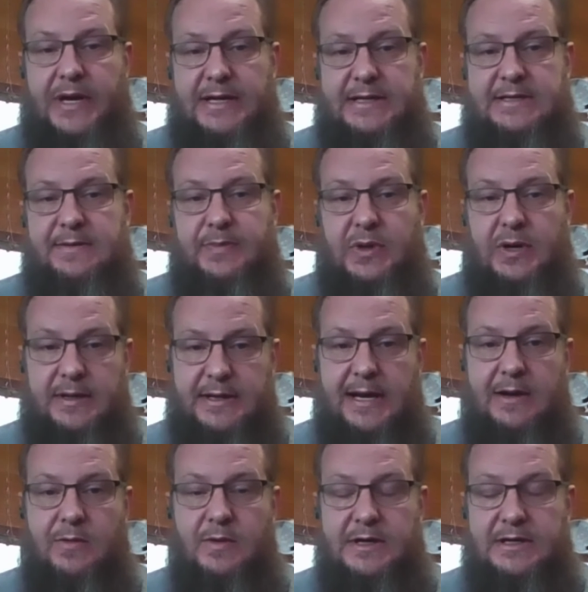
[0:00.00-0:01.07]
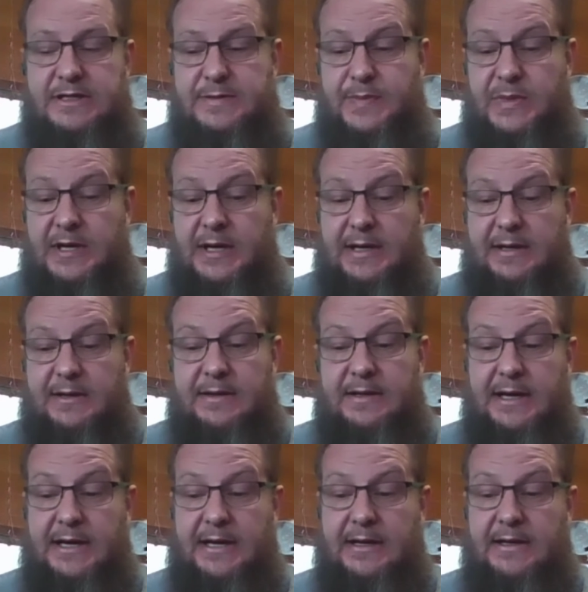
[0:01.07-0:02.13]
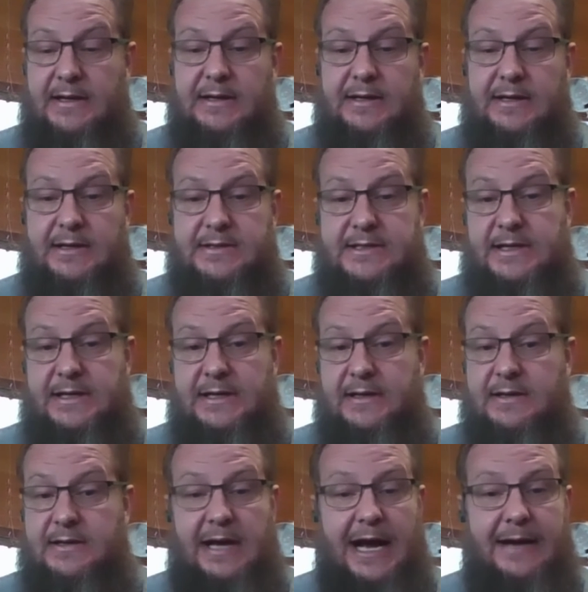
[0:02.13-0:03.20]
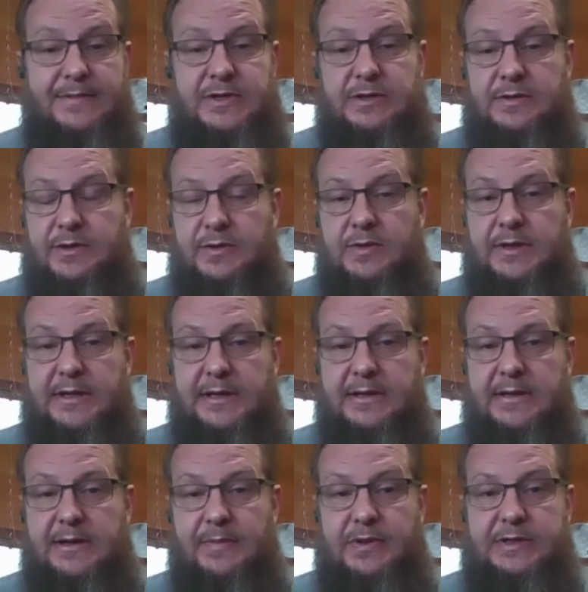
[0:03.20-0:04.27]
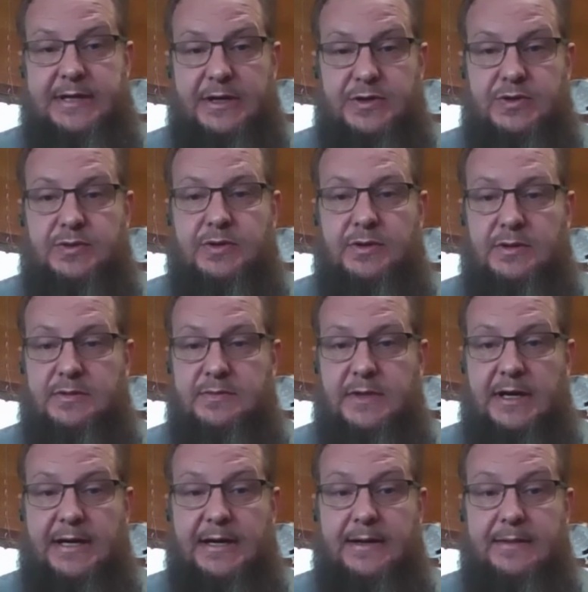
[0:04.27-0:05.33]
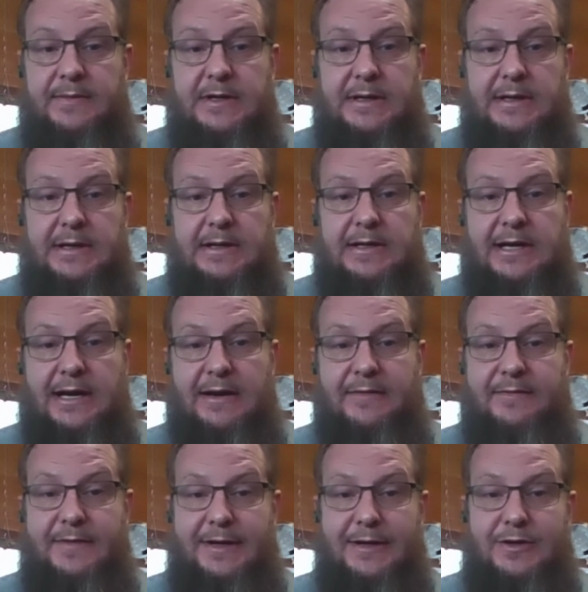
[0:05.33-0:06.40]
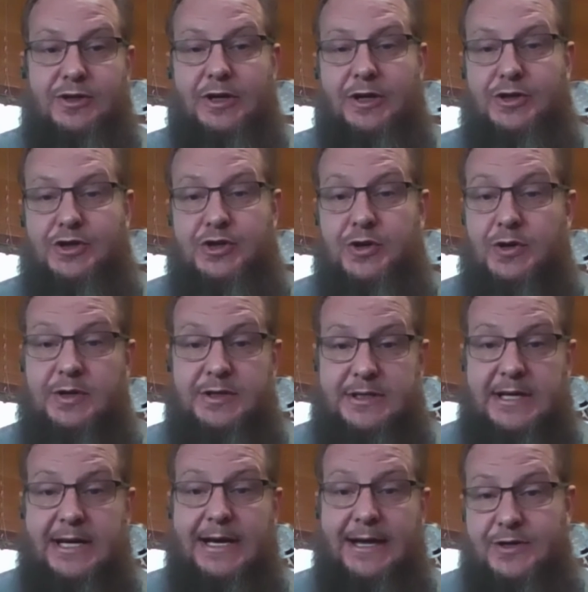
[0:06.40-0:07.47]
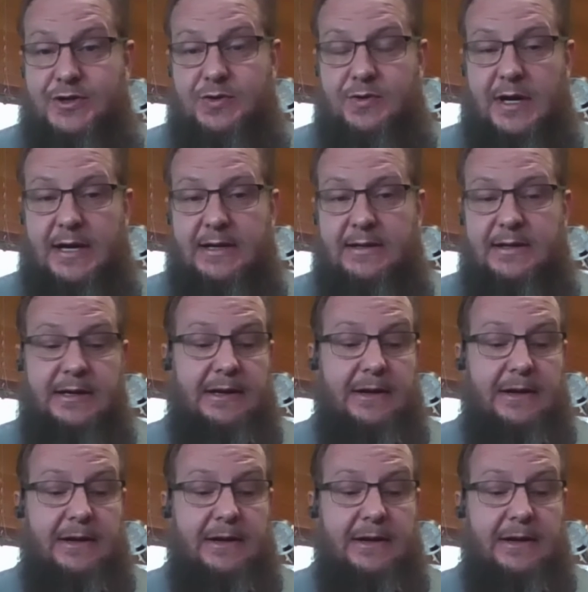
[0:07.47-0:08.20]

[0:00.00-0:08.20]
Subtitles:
based upon that WISP, then it's absolutely a potential kind of insurance hedge, right?